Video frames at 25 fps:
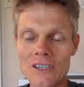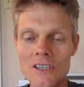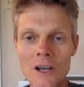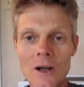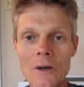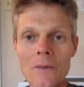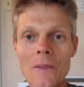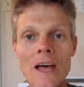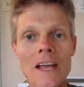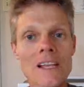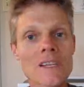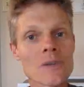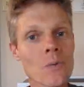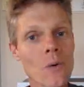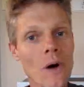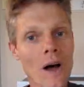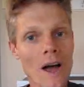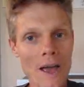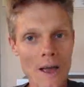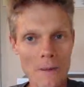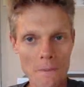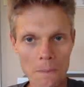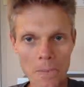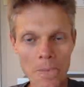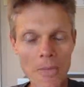So that's
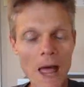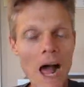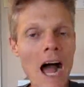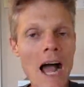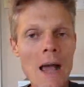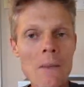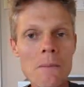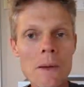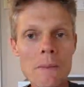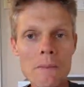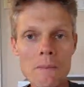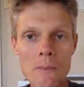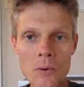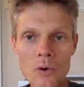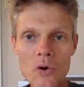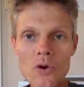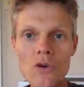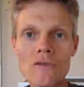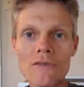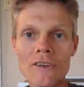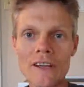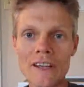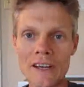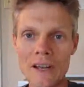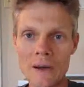why I'm
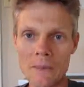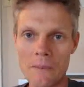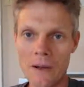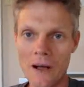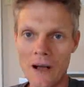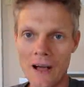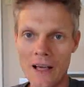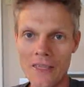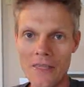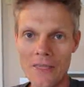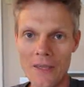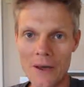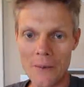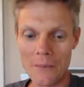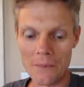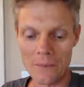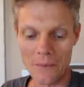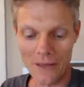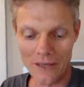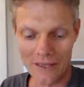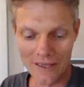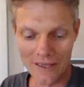improving upon them.